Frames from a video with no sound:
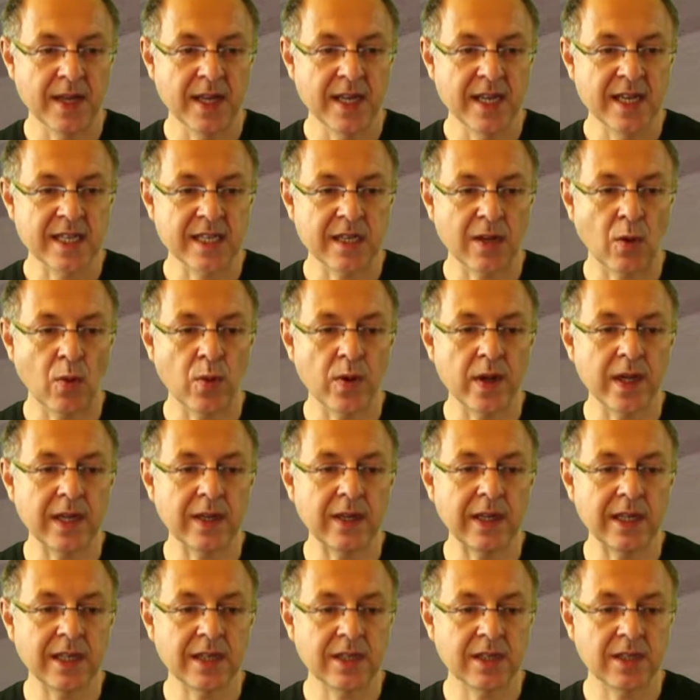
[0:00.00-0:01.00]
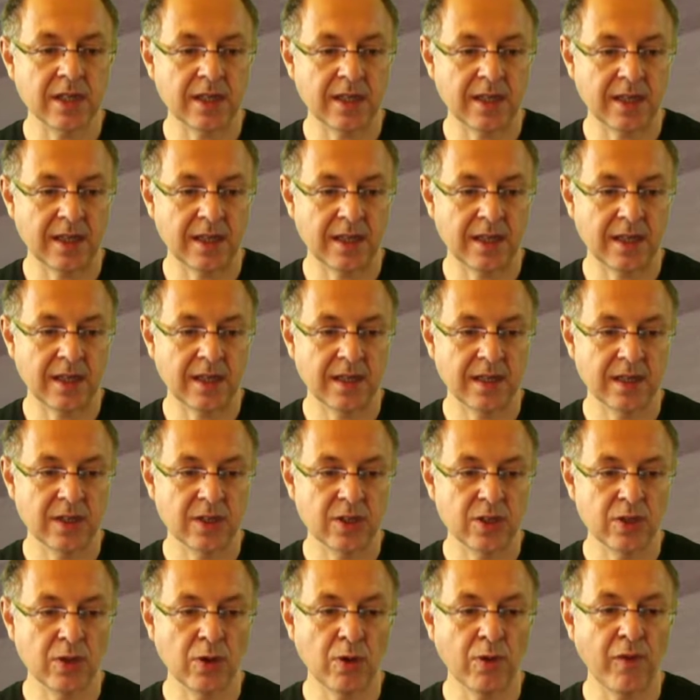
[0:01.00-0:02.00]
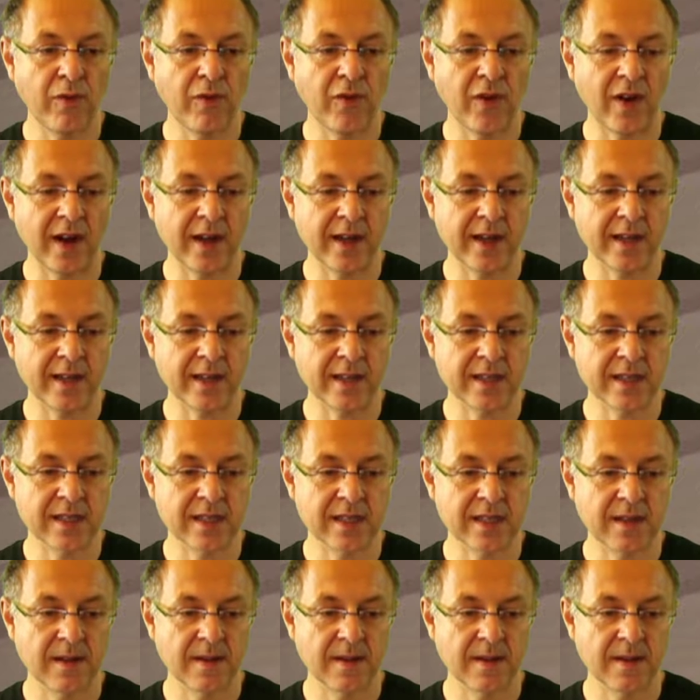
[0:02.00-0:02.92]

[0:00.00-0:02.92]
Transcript: So we need uh, two files